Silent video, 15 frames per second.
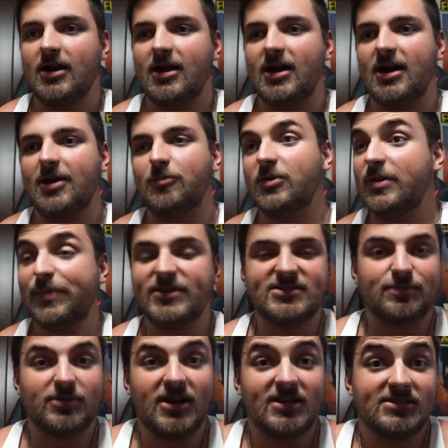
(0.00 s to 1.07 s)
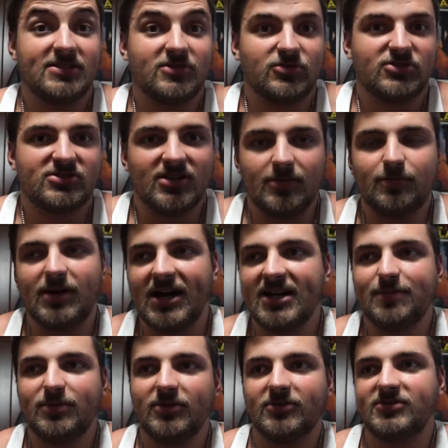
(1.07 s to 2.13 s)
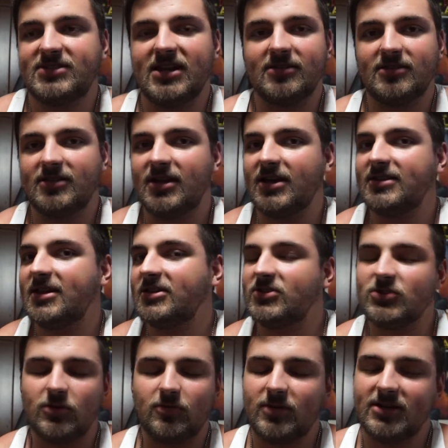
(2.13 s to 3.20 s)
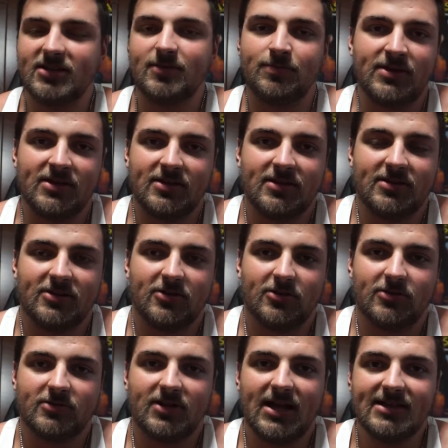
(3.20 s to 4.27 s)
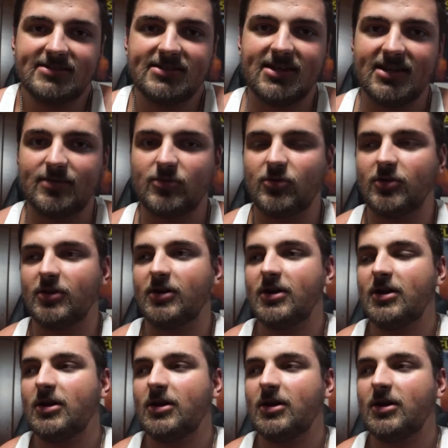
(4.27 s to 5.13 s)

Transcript: I wouldn't be surprised if there's some bodybuilders down the line that don't want to compete in the Arnold Classic anymore.